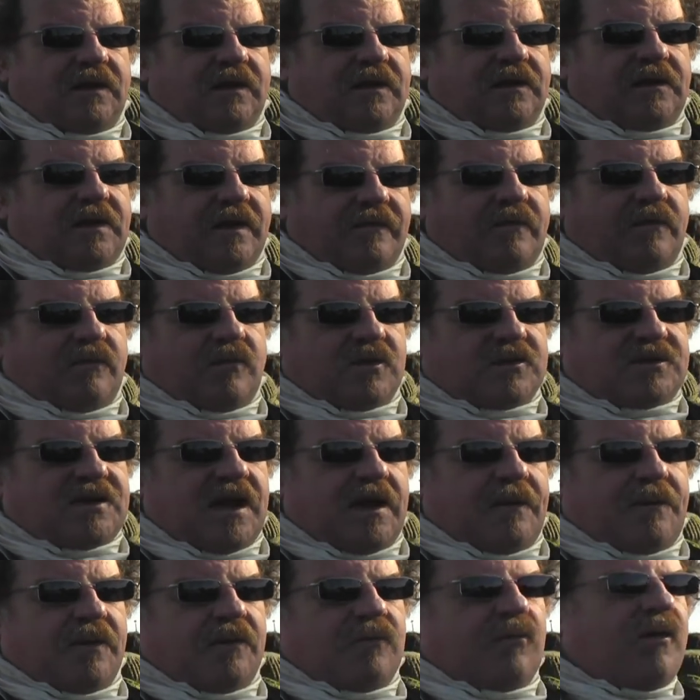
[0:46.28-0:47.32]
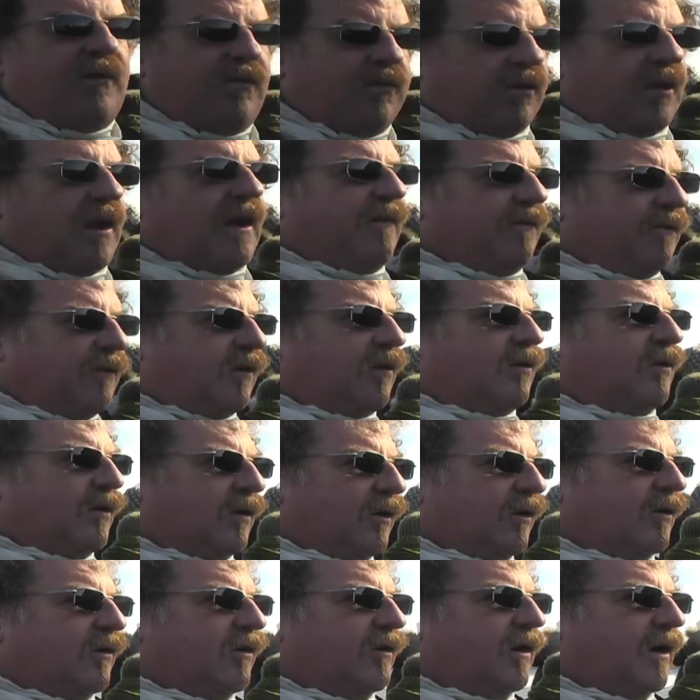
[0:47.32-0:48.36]
given what's happened. We've lived
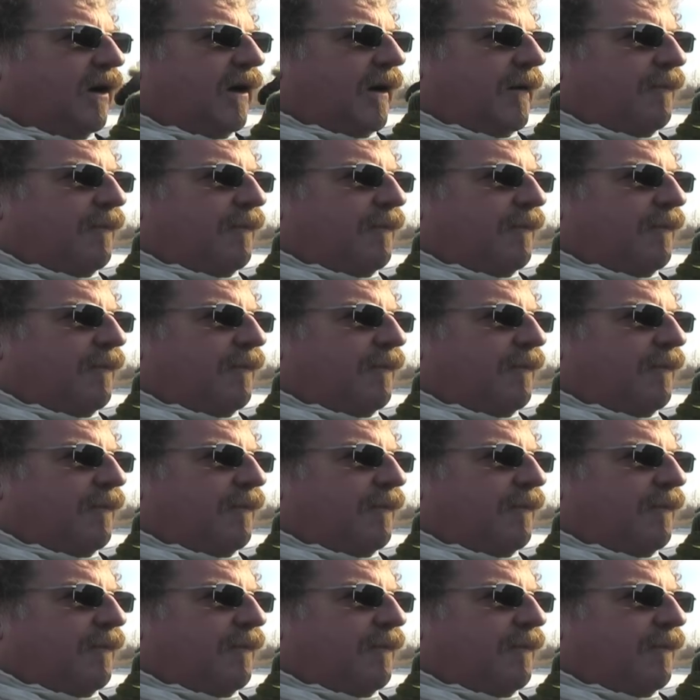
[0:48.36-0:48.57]
through,